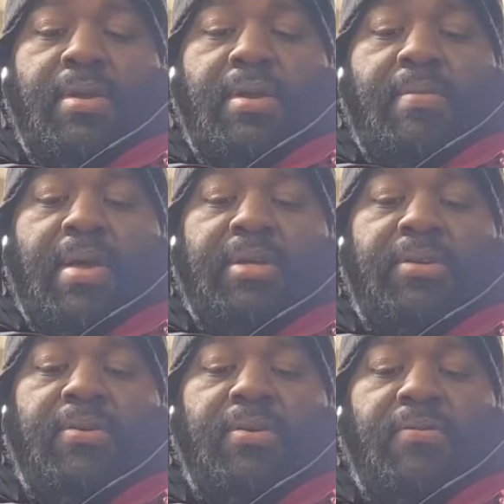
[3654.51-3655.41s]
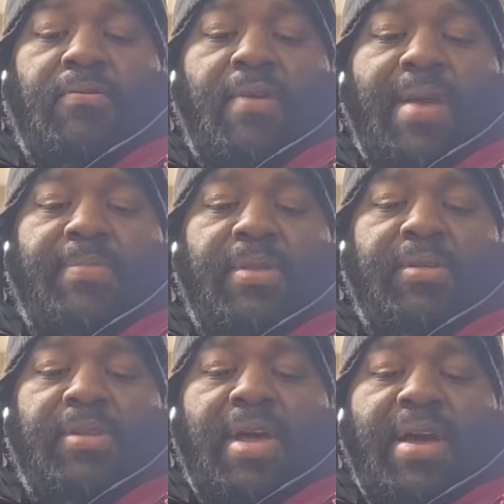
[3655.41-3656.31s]
I'm actually going to wrap this
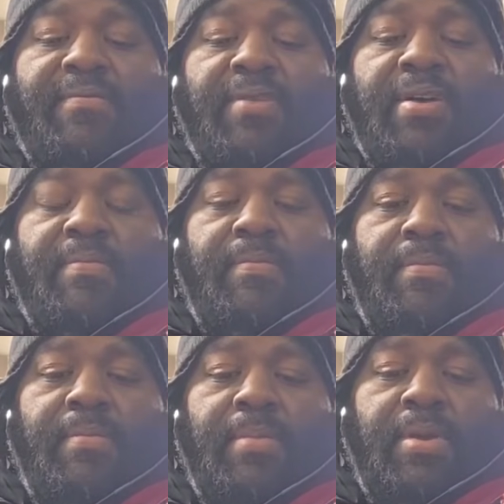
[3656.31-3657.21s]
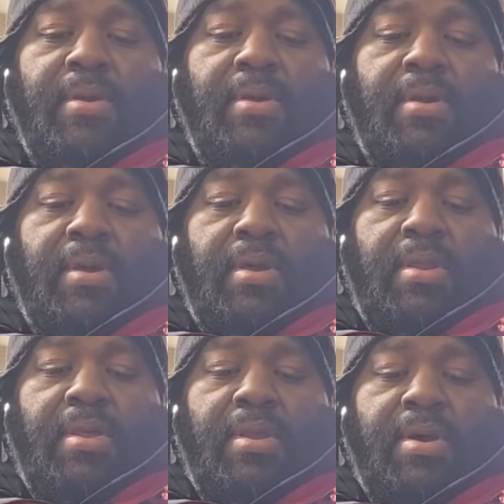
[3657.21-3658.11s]
live up and
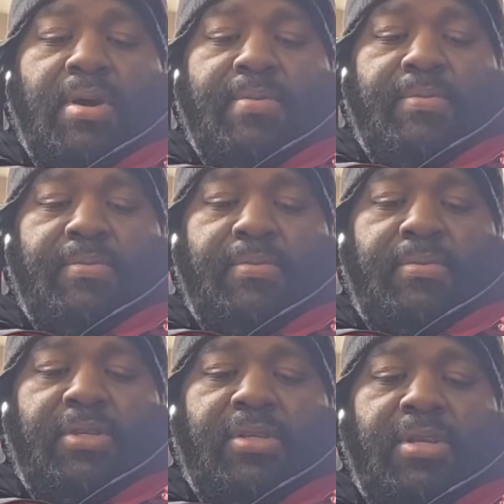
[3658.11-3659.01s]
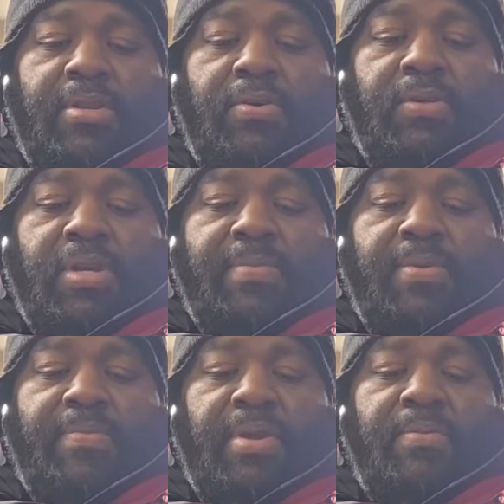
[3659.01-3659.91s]
then send those couple
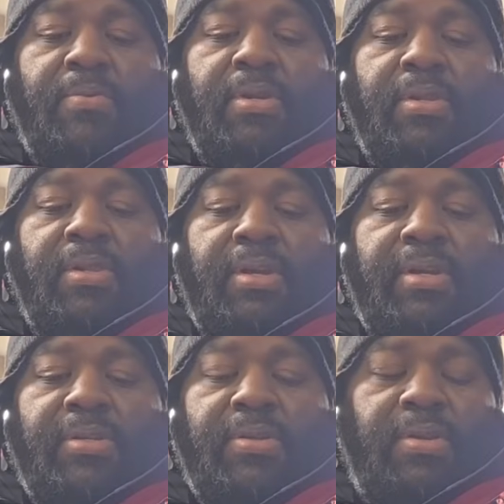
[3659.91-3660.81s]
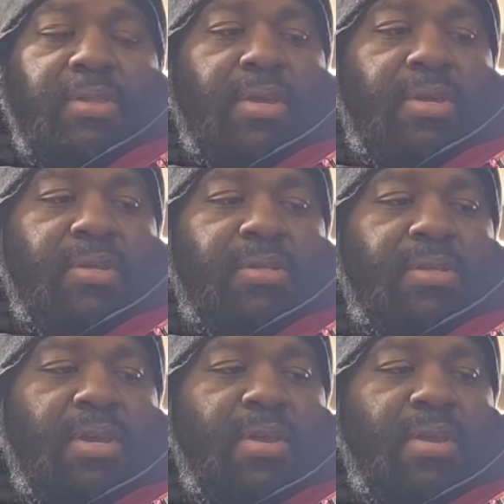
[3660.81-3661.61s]
of people the link so that they could see.